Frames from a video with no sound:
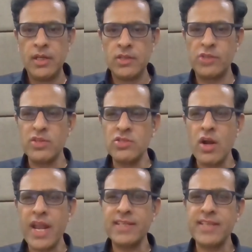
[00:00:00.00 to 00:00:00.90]
So it was
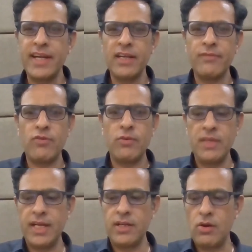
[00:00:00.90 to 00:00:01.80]
not exciting for
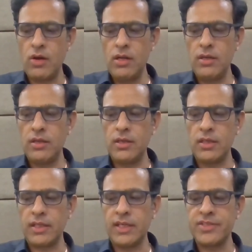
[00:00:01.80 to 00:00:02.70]
me at all,
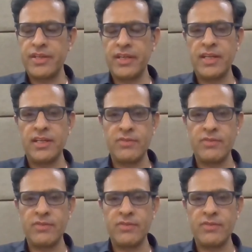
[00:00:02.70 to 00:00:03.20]
considering that it